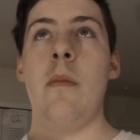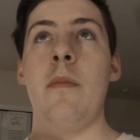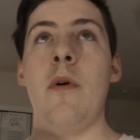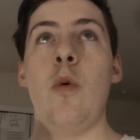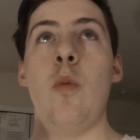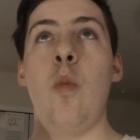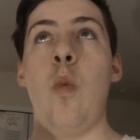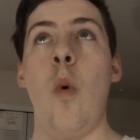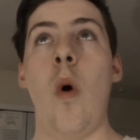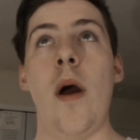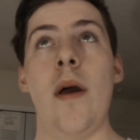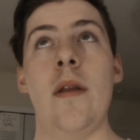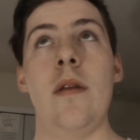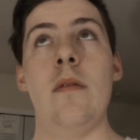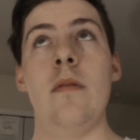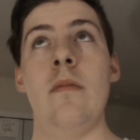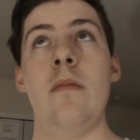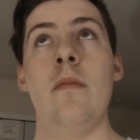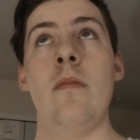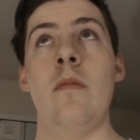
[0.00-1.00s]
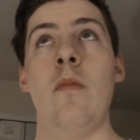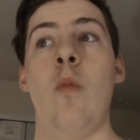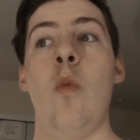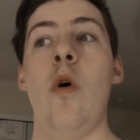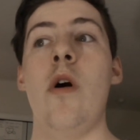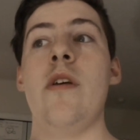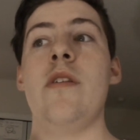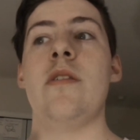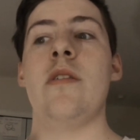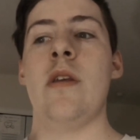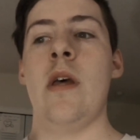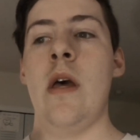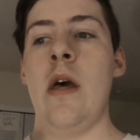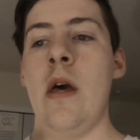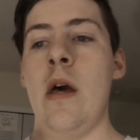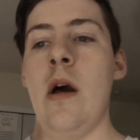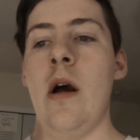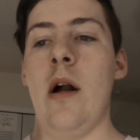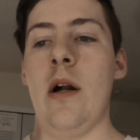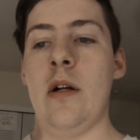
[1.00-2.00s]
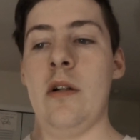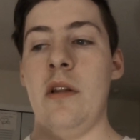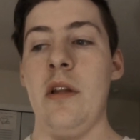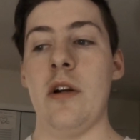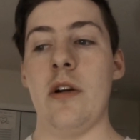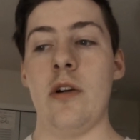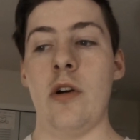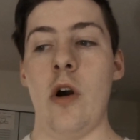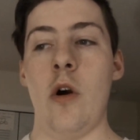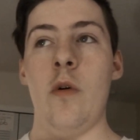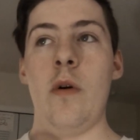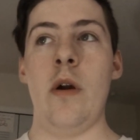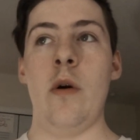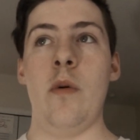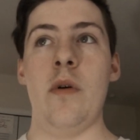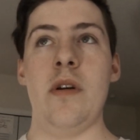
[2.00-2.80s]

number one was a clear coat.